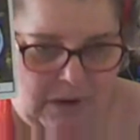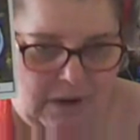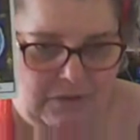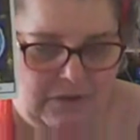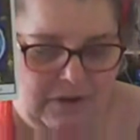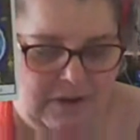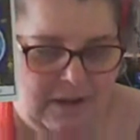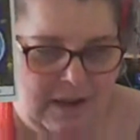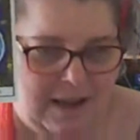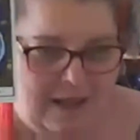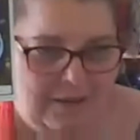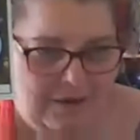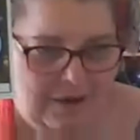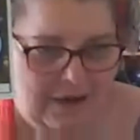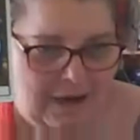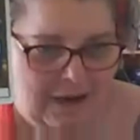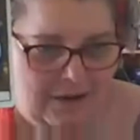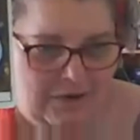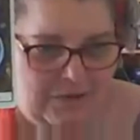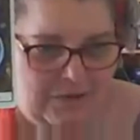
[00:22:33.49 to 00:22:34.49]
There's other
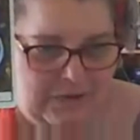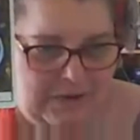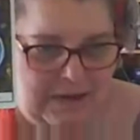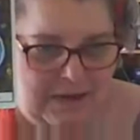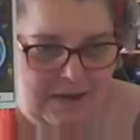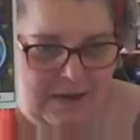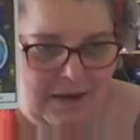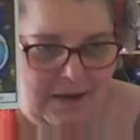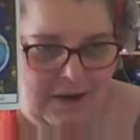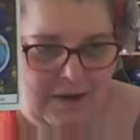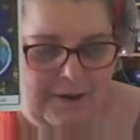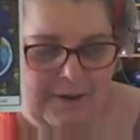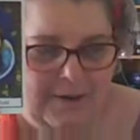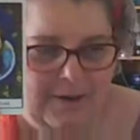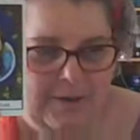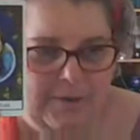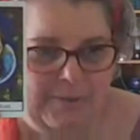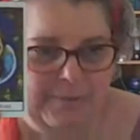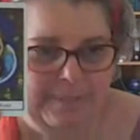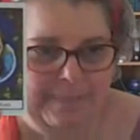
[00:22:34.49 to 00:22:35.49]
countries
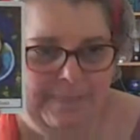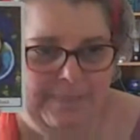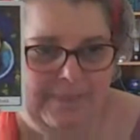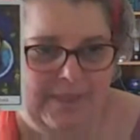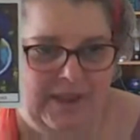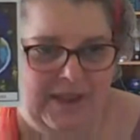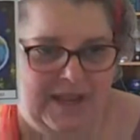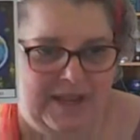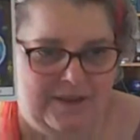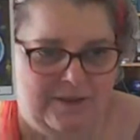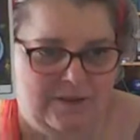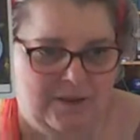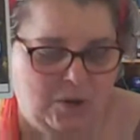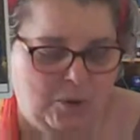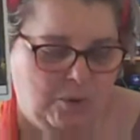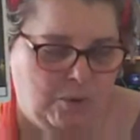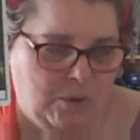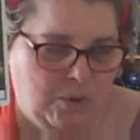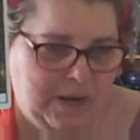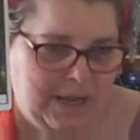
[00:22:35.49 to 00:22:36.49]
that he's
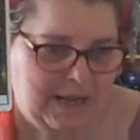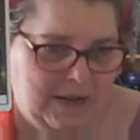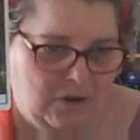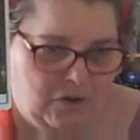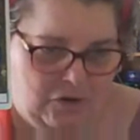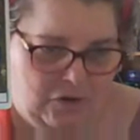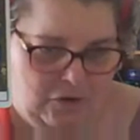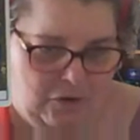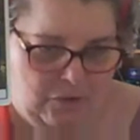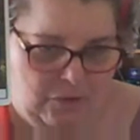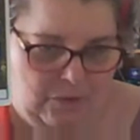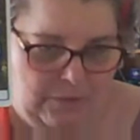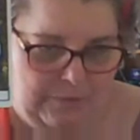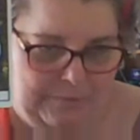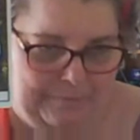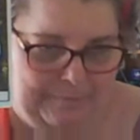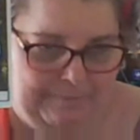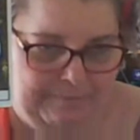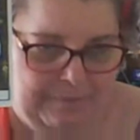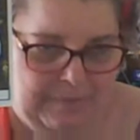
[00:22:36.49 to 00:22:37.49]
talking to.
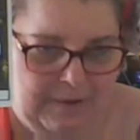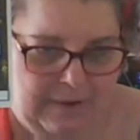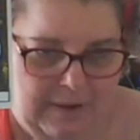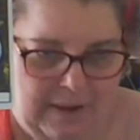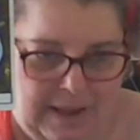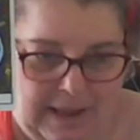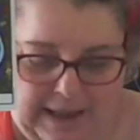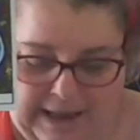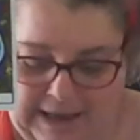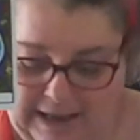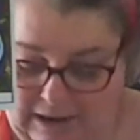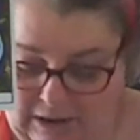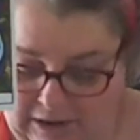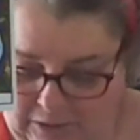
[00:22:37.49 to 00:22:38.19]
And I